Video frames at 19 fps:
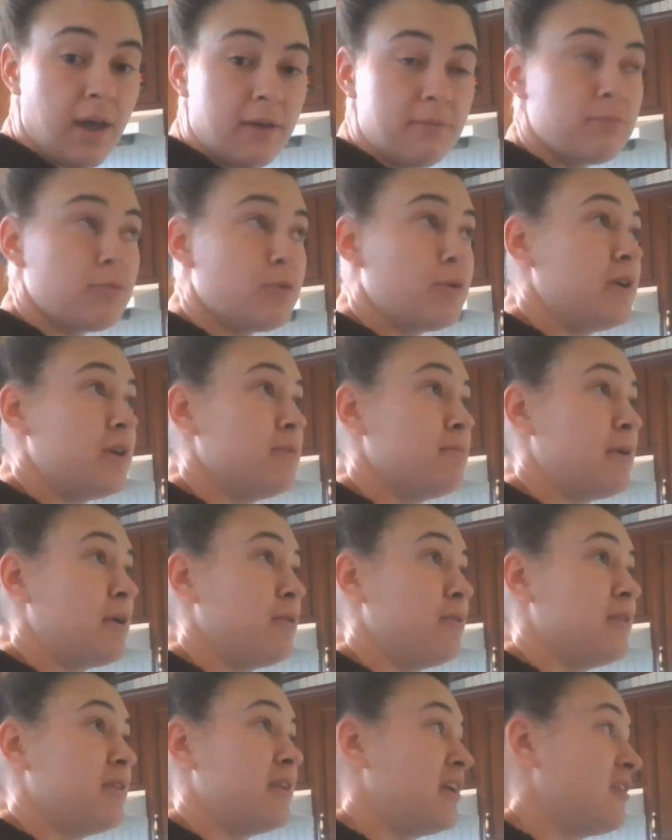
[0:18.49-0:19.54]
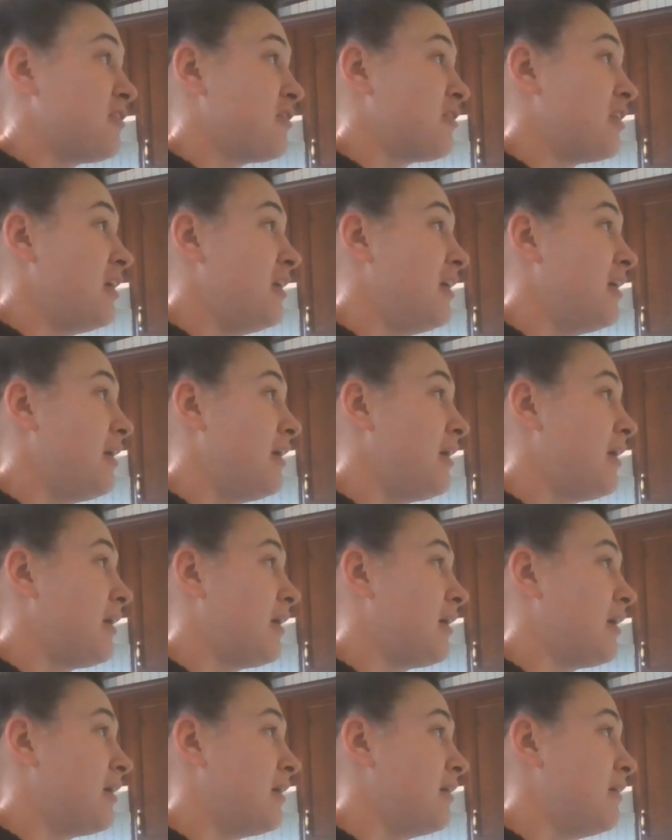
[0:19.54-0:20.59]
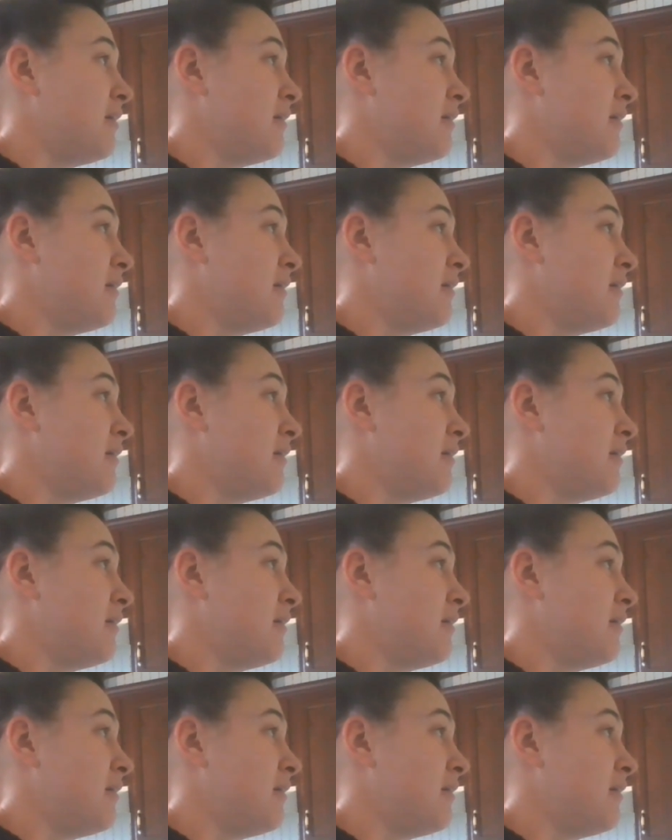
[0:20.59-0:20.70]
I'm going to melt in this. Uh,